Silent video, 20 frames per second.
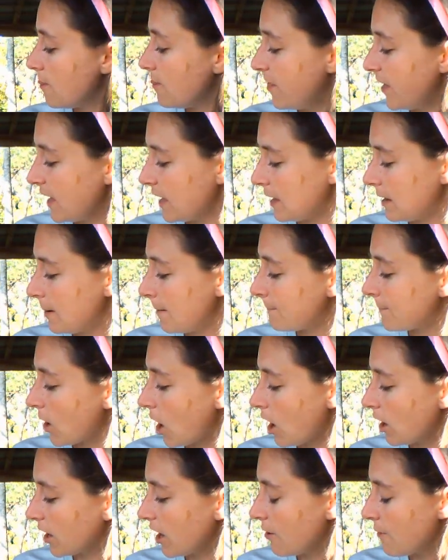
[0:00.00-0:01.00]
Then
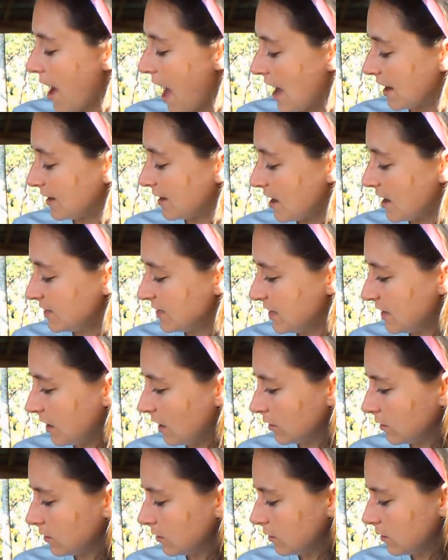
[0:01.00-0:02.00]
Pongo had an
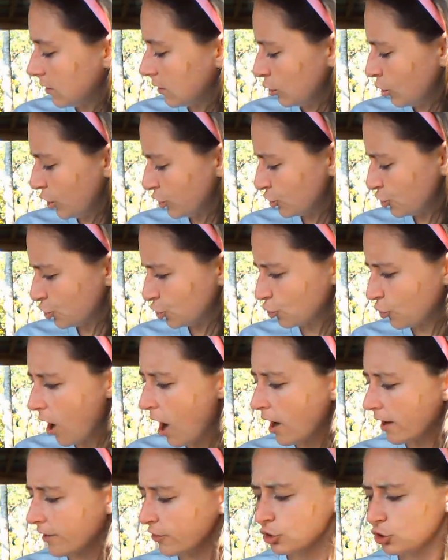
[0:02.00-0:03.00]
idea. "Let's
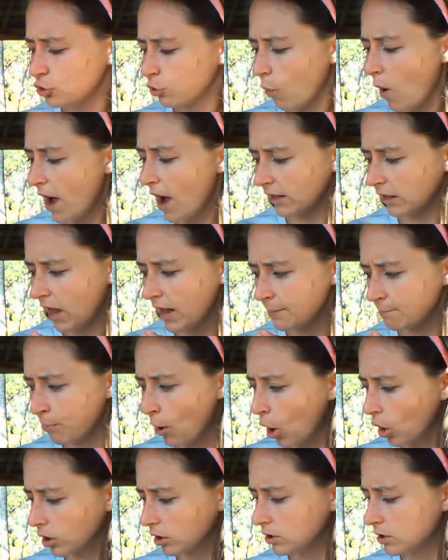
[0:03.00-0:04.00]
try the twilight
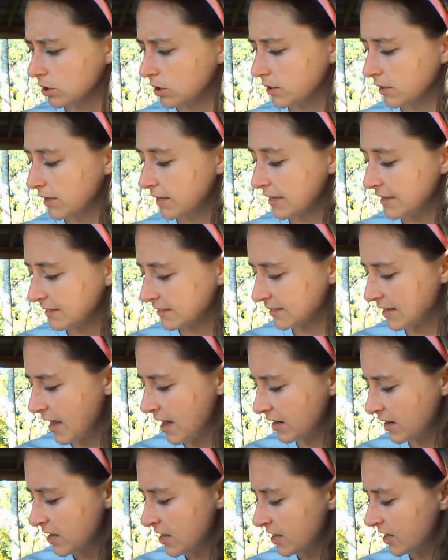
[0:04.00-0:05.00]
bark," he
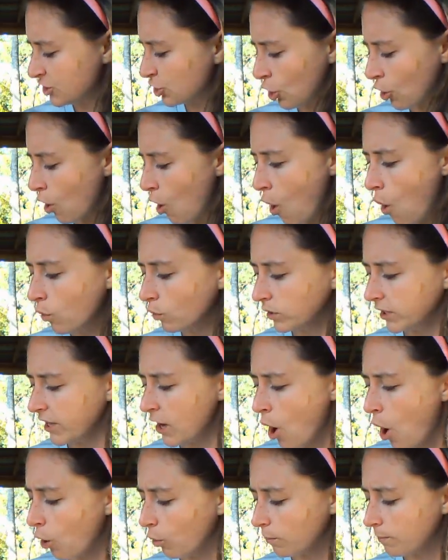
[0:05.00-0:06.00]
said. "It's our
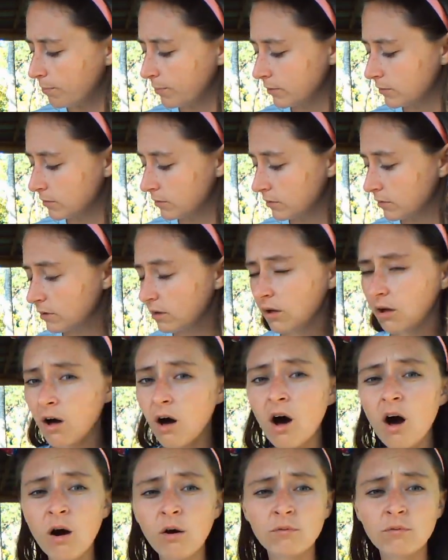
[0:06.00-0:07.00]
only hope."
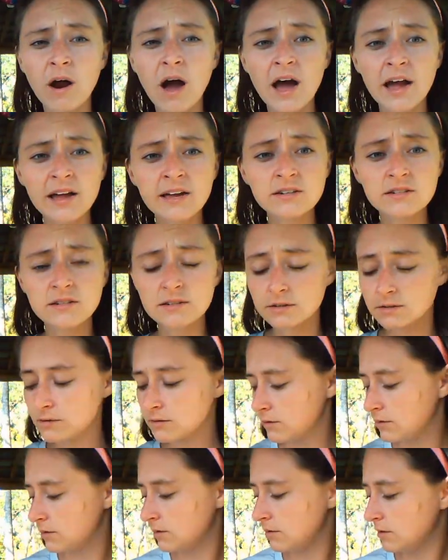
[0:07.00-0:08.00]
"All right,"
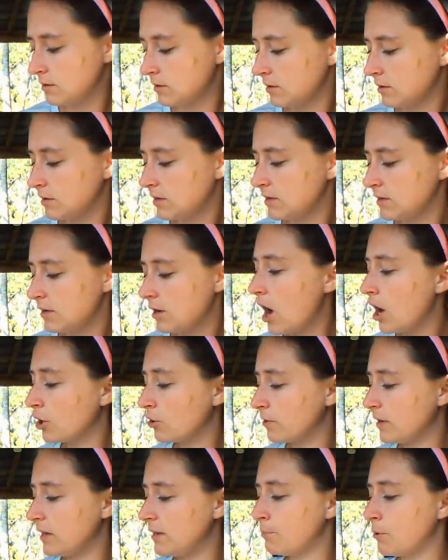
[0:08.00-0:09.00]

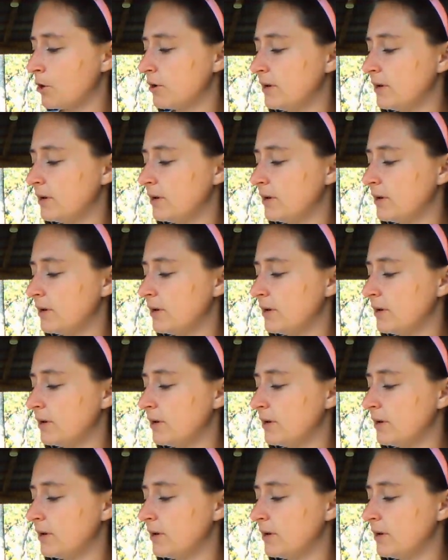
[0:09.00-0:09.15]
agreed